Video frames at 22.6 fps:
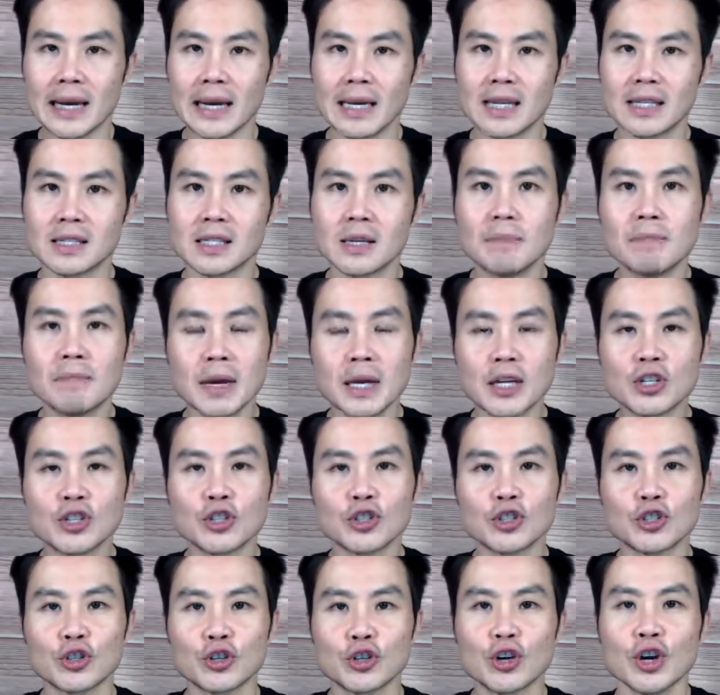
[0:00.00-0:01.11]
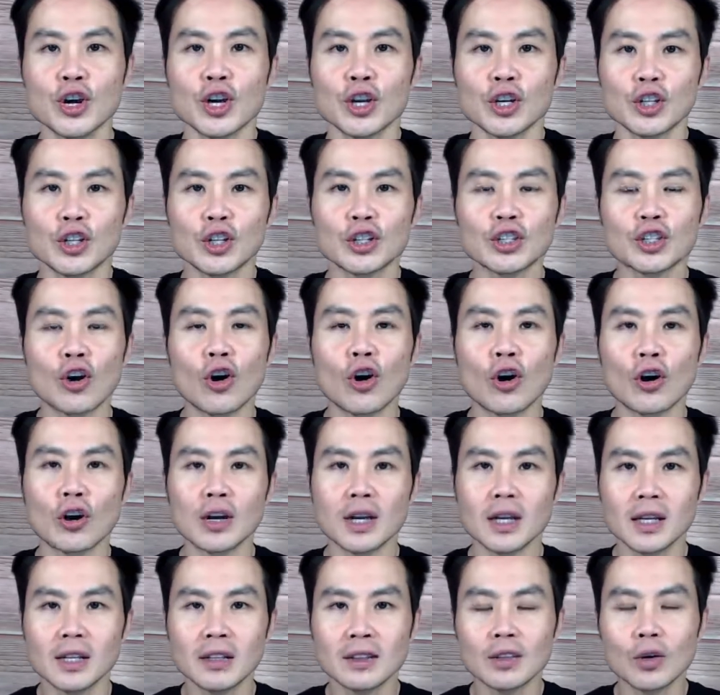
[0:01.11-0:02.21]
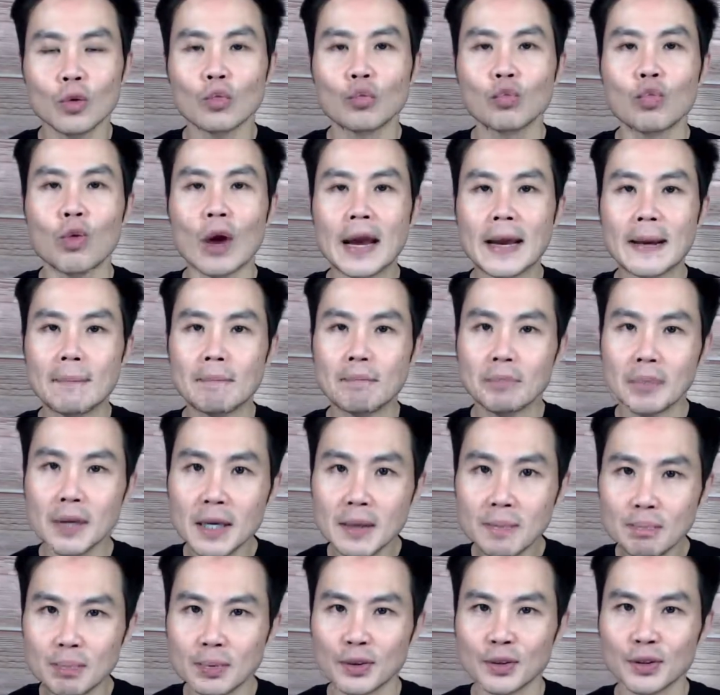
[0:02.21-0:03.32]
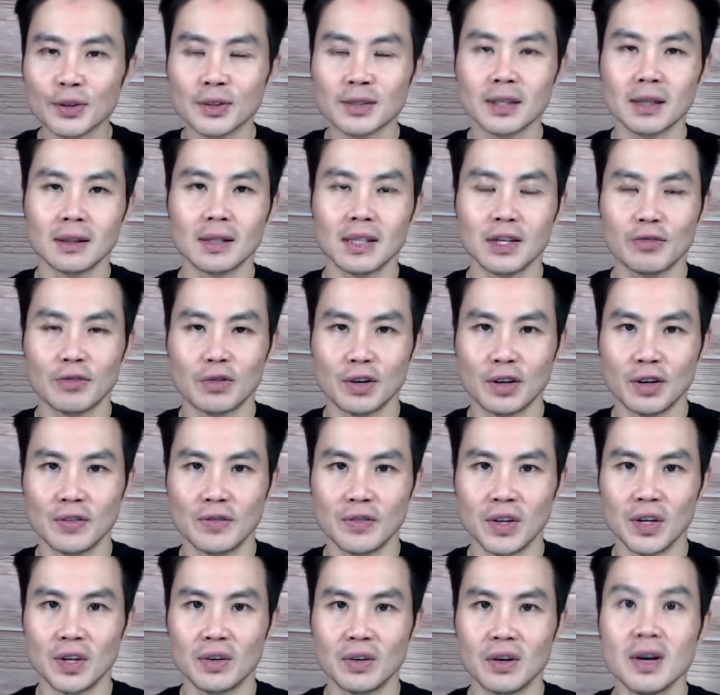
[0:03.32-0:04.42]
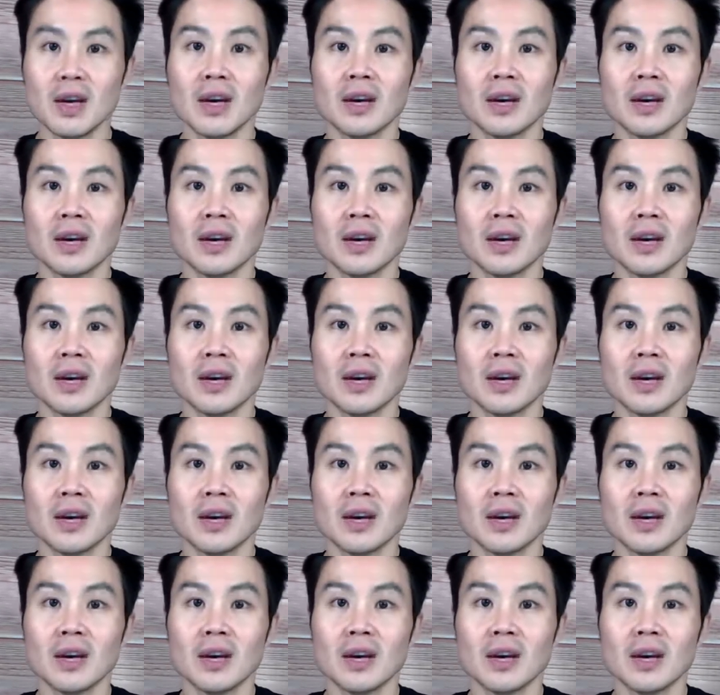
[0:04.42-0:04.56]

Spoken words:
is to make sure you're targeting the right people to leave a review.